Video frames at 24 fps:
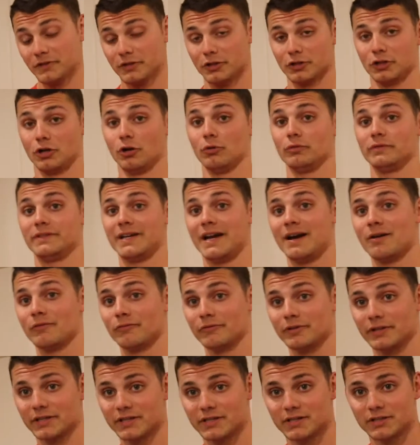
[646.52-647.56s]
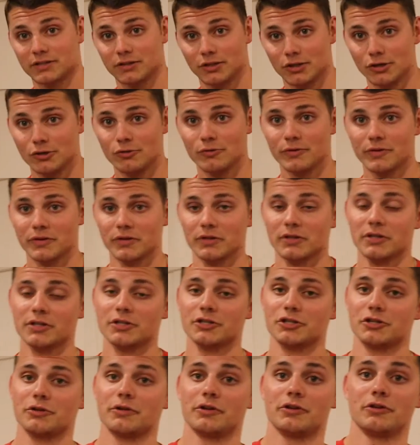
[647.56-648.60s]
go down really slow with the
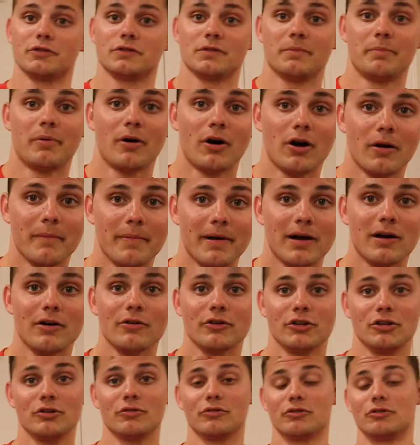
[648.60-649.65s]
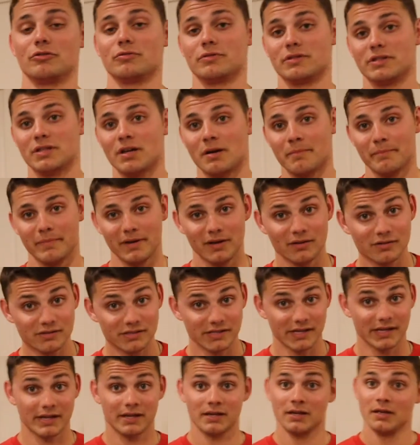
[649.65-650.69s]
lunge, you can use a barbell, you can use dumbbells.
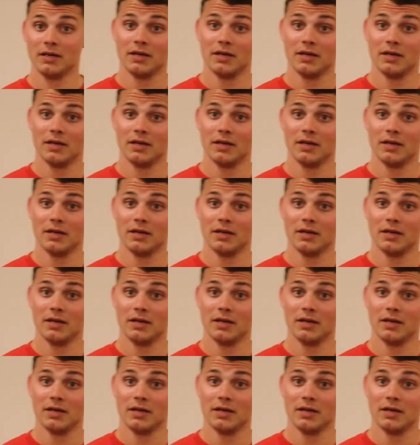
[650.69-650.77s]
Like